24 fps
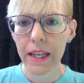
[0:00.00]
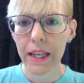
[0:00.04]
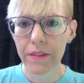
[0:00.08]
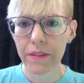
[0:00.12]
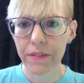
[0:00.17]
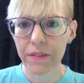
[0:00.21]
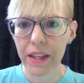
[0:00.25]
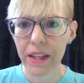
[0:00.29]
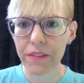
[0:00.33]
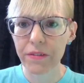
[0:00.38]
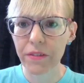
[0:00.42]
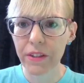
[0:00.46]

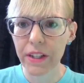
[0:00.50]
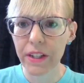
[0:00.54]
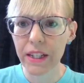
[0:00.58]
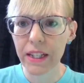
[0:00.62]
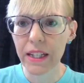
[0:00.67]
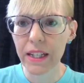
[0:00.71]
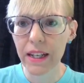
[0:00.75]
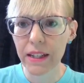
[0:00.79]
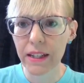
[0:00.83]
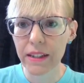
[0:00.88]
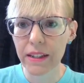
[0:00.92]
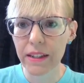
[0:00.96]
If they've
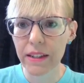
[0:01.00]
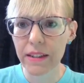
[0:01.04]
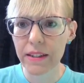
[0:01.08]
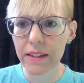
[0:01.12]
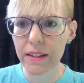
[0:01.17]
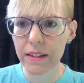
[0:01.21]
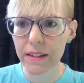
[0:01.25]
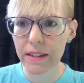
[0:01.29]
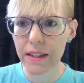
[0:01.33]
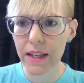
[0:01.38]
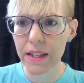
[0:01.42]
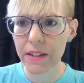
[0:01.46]
reconnected
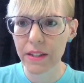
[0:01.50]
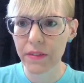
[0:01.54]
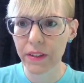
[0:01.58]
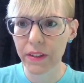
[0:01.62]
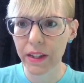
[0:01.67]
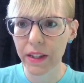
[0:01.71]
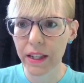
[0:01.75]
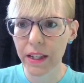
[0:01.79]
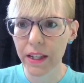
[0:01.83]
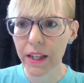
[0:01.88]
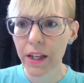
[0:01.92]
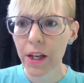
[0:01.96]

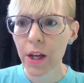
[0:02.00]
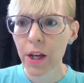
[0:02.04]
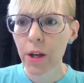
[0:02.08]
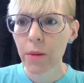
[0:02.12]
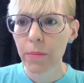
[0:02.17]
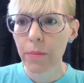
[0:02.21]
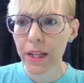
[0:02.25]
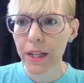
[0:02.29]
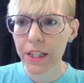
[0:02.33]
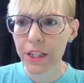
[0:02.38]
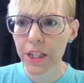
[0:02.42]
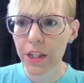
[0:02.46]
successfully,
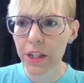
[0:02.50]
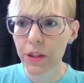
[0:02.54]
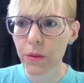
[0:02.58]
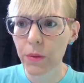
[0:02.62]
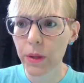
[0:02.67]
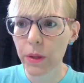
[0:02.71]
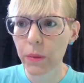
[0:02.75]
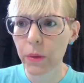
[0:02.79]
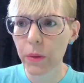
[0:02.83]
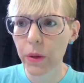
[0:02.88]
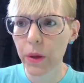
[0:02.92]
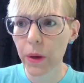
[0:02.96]
paging
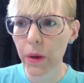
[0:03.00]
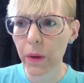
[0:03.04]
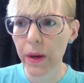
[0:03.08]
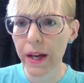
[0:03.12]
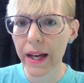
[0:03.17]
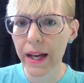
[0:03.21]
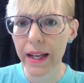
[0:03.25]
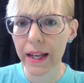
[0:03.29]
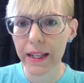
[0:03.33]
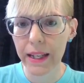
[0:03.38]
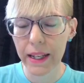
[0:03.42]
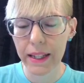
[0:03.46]
3 will go
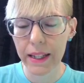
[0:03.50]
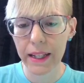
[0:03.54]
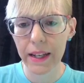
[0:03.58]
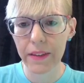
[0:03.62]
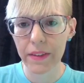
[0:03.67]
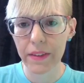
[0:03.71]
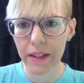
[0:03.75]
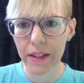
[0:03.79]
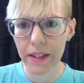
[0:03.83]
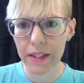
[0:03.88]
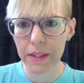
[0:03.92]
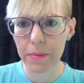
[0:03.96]
ahead and
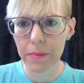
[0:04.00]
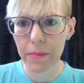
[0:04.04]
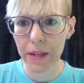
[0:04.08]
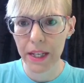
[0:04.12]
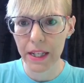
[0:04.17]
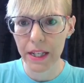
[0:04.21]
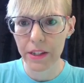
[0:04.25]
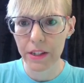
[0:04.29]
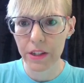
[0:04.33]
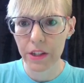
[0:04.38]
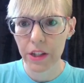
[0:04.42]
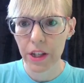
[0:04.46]
get the next
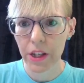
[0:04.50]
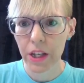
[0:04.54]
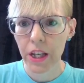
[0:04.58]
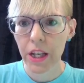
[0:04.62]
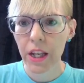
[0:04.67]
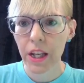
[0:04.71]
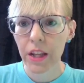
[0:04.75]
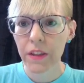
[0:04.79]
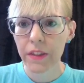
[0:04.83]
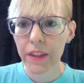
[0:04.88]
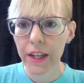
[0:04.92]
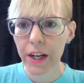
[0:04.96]
page.
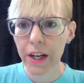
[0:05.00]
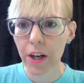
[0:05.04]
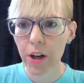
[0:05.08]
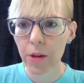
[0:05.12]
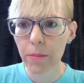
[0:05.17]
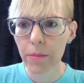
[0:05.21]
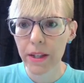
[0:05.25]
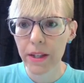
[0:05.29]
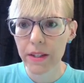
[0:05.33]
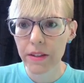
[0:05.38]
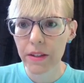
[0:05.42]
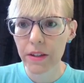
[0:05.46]
The
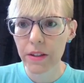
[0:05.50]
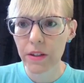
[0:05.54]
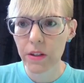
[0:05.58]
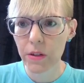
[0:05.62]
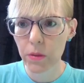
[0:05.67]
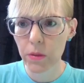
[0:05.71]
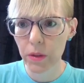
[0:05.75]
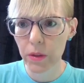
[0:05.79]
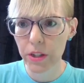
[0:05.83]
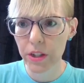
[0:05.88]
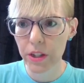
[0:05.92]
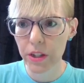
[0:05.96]
error message
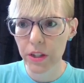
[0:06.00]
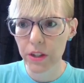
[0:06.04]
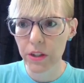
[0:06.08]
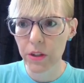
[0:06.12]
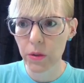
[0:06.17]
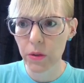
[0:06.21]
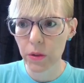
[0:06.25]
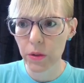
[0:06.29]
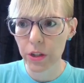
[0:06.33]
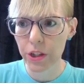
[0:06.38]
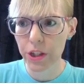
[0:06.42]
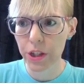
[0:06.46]
switches
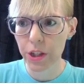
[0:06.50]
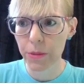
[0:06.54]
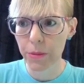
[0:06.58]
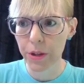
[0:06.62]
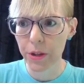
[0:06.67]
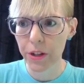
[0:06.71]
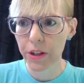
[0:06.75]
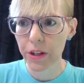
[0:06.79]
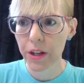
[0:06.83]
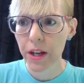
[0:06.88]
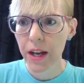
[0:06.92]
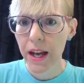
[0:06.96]
to a
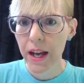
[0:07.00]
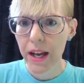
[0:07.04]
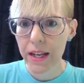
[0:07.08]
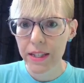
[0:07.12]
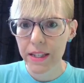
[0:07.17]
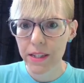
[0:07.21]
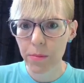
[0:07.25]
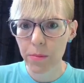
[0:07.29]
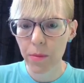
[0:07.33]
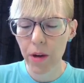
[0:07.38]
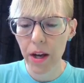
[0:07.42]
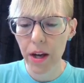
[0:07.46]
shimmer
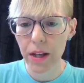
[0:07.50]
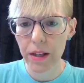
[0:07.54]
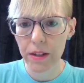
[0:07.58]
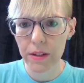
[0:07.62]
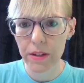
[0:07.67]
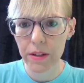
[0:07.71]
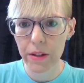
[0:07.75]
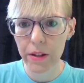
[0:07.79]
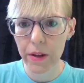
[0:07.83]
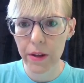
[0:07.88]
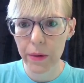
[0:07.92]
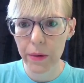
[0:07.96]
as the
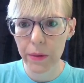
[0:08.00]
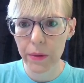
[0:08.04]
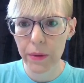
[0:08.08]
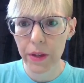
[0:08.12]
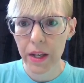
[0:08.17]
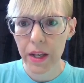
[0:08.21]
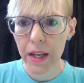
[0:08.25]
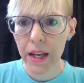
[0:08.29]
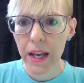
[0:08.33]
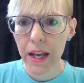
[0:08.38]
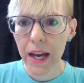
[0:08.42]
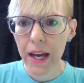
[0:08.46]
products load,
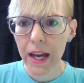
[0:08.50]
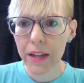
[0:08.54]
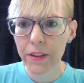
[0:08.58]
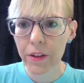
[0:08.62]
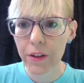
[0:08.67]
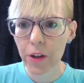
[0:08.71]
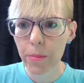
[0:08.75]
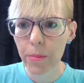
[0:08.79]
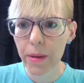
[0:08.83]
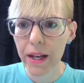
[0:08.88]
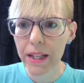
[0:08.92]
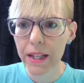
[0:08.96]
and
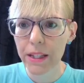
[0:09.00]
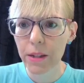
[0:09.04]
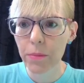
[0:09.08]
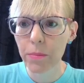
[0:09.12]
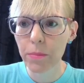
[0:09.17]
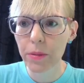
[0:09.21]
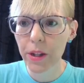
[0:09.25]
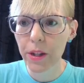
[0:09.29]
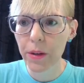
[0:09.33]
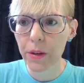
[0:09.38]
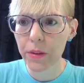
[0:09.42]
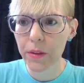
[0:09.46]
they're appended
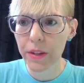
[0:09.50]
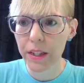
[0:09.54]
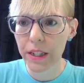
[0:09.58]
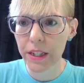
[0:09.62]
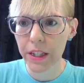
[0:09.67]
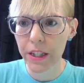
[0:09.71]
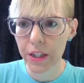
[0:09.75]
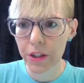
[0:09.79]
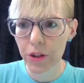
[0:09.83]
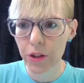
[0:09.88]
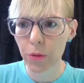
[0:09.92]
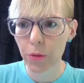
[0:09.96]
below the
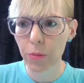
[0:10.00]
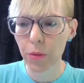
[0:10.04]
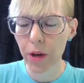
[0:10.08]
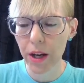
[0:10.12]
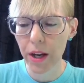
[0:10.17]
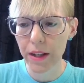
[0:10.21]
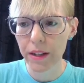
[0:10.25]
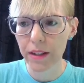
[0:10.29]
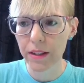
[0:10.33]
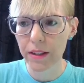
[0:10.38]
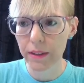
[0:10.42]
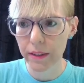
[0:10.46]
initial
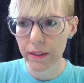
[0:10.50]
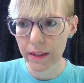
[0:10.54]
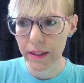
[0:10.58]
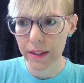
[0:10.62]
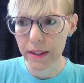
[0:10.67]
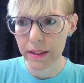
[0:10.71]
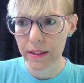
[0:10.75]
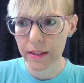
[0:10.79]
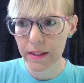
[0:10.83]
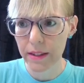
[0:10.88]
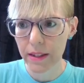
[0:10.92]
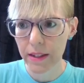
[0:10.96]
product
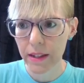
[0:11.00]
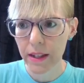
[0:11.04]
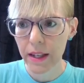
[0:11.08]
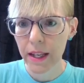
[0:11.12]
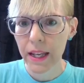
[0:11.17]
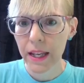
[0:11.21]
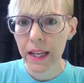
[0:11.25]
list.